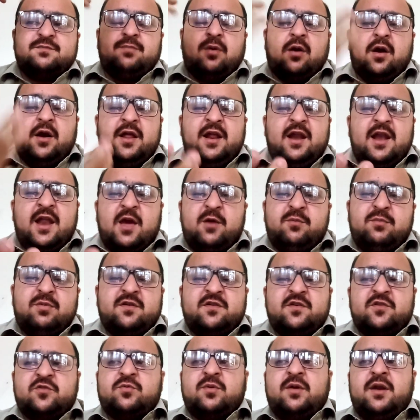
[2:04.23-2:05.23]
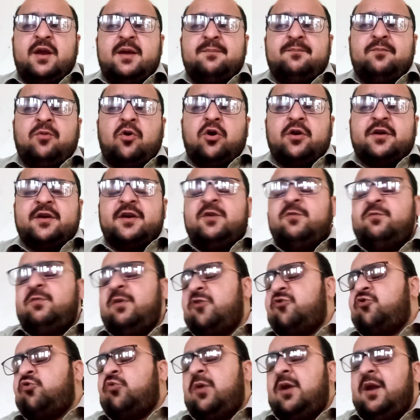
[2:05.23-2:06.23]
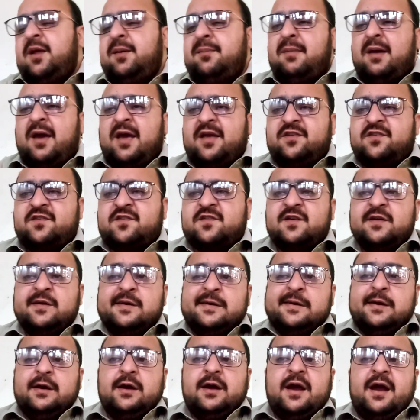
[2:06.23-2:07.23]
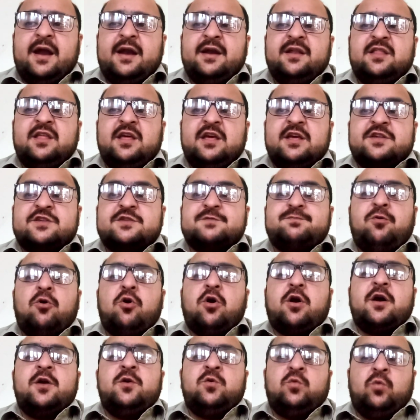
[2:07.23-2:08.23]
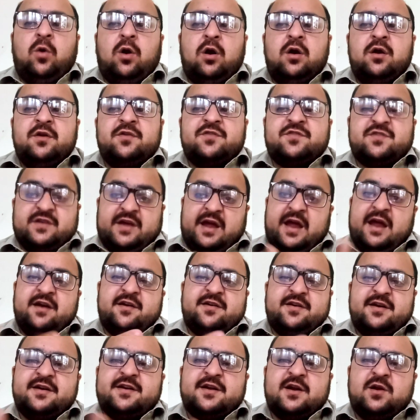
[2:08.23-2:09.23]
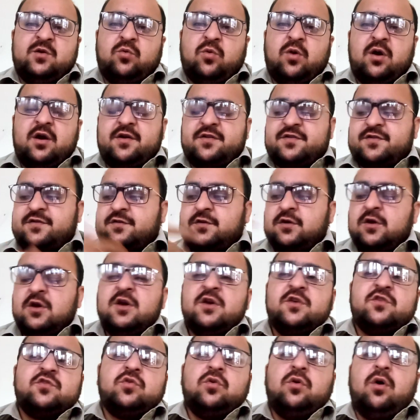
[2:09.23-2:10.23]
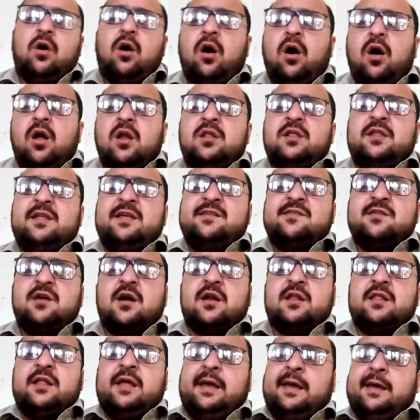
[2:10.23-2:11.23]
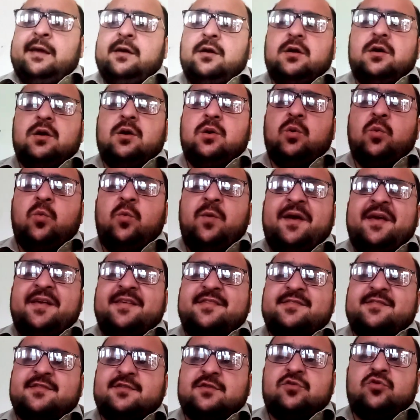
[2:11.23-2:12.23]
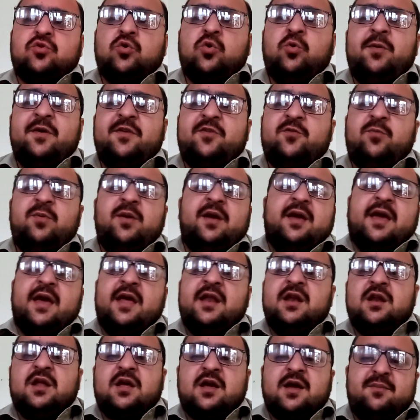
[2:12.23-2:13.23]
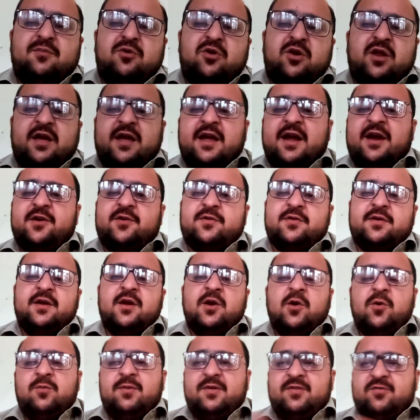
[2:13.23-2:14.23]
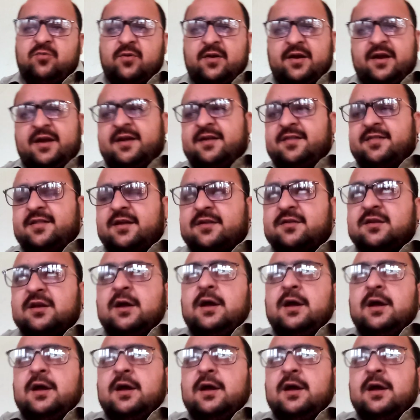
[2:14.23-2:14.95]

Body language is very important, visual image, and the spoken words and written words. So all these are the ways through which we can communicate with one another.